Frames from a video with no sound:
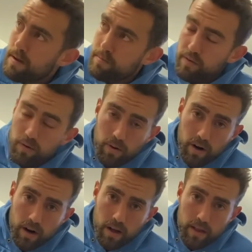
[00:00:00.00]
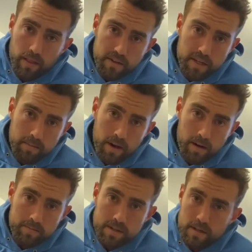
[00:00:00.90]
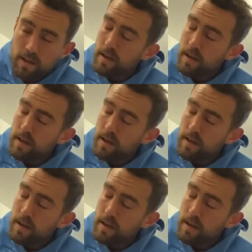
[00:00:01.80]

before the team comes.